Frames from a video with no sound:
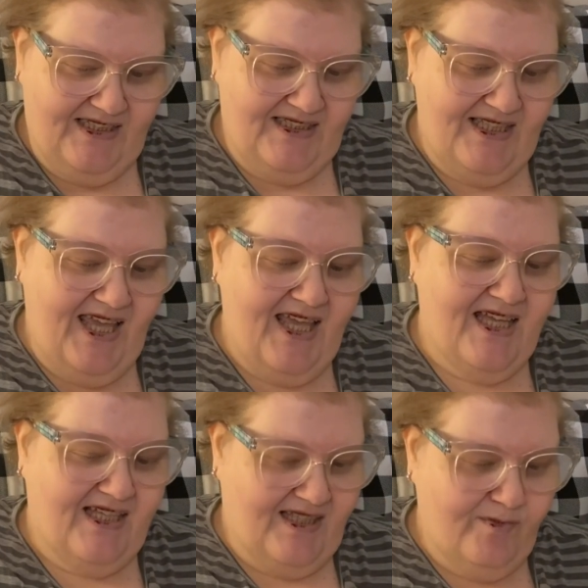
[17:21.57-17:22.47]

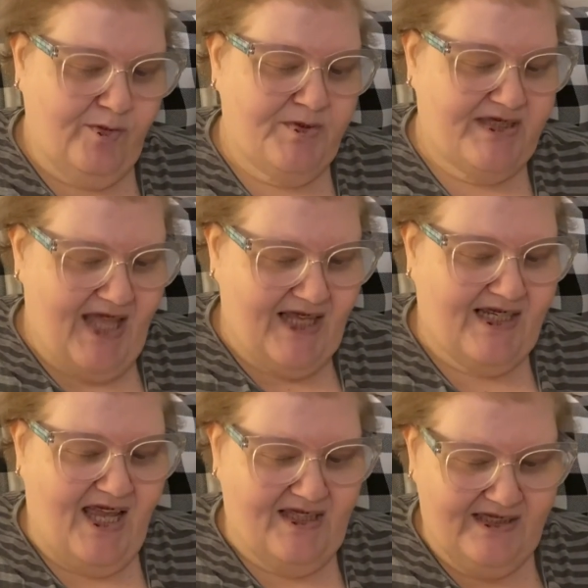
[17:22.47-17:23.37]
Yeah, from
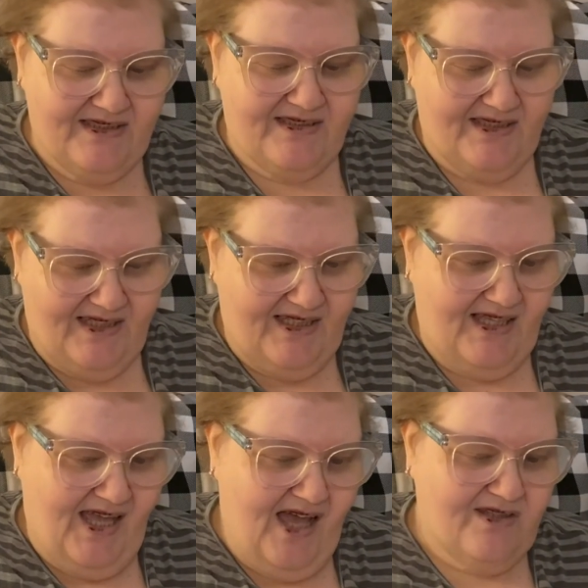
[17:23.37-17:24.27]
Staten Island.
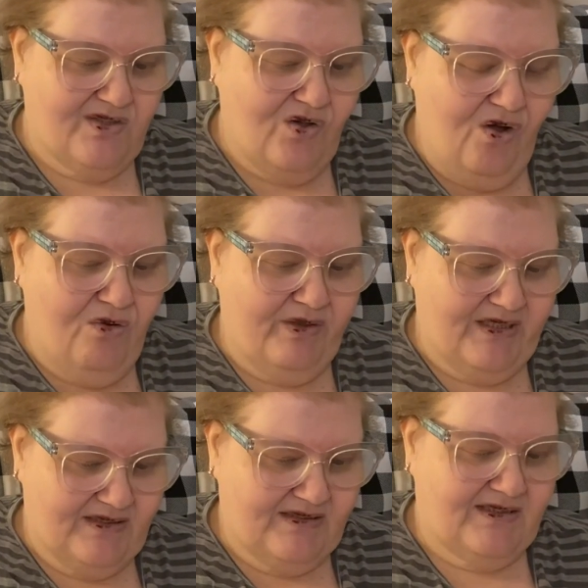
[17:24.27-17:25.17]
How's it
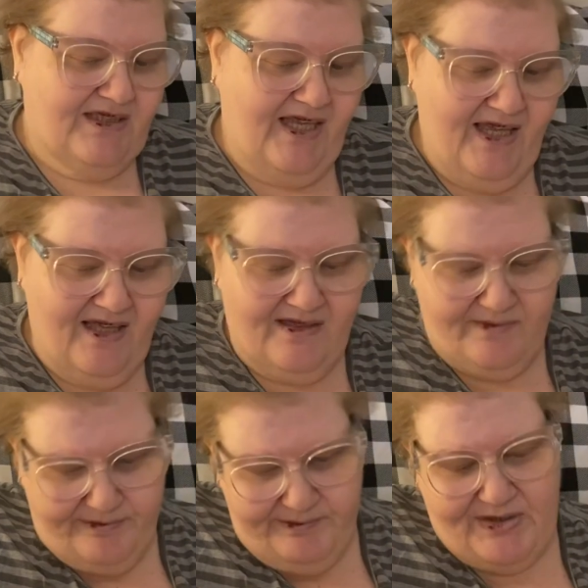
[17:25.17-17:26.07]
going? Yeah,
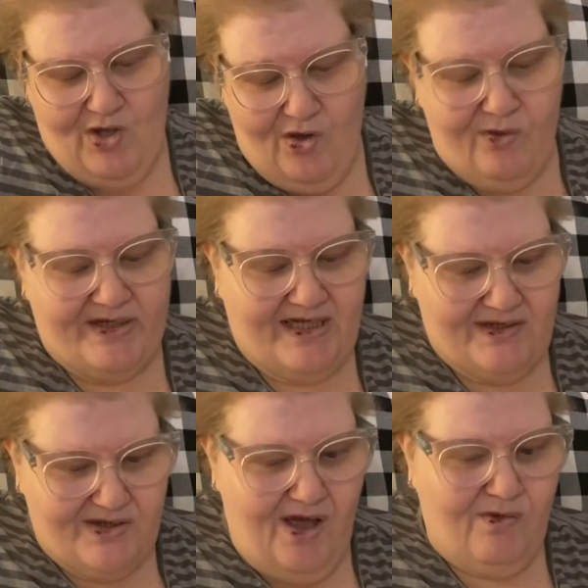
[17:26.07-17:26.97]
me too, I think
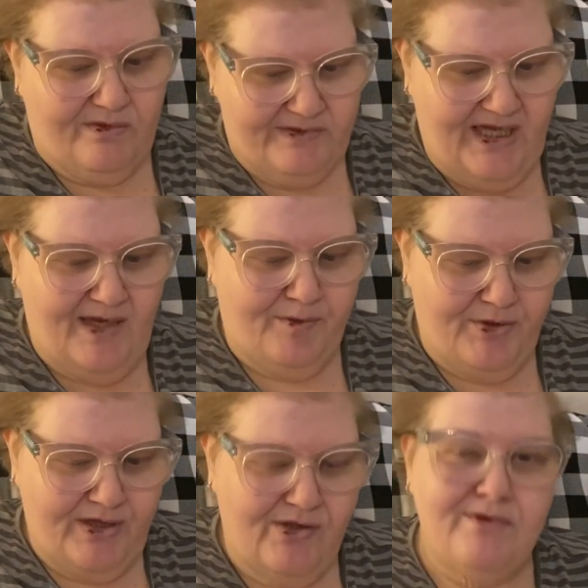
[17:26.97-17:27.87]
so. Yeah,
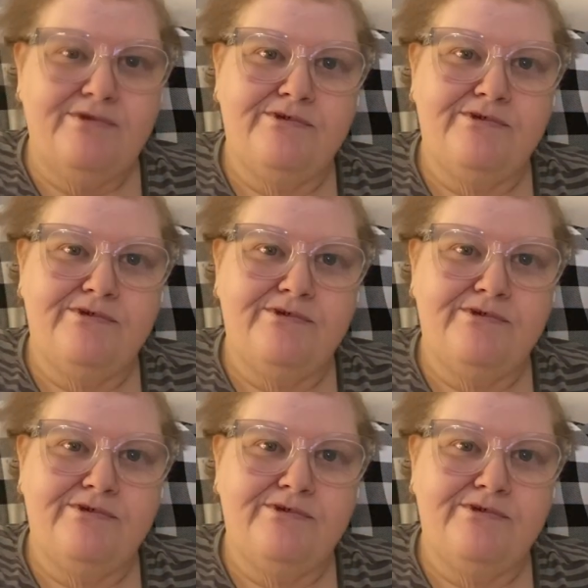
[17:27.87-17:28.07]
pretty good.